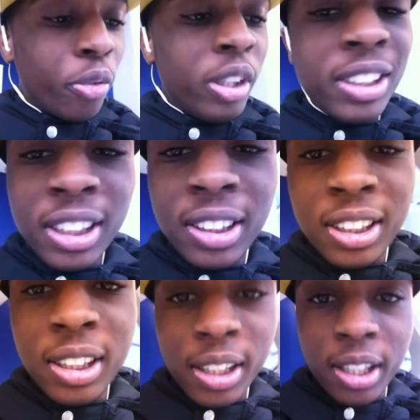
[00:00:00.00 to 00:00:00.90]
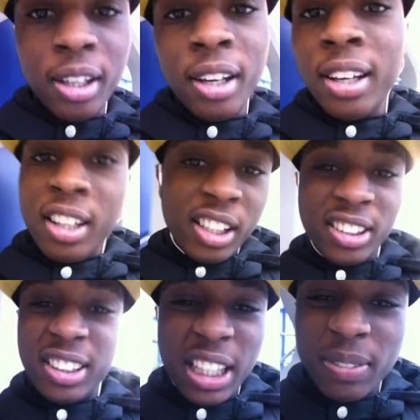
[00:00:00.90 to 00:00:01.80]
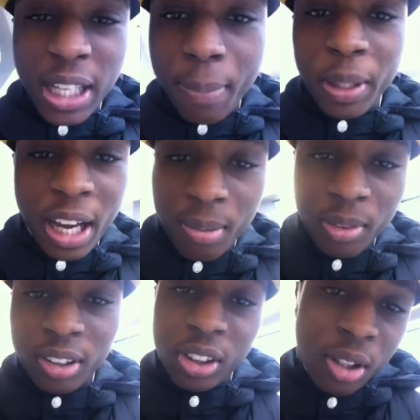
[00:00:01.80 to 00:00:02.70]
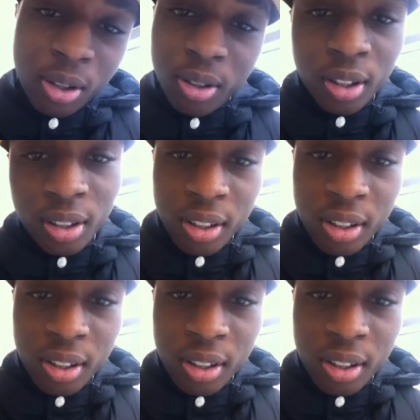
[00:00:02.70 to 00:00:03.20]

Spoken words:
3CCD is the same type of camera, so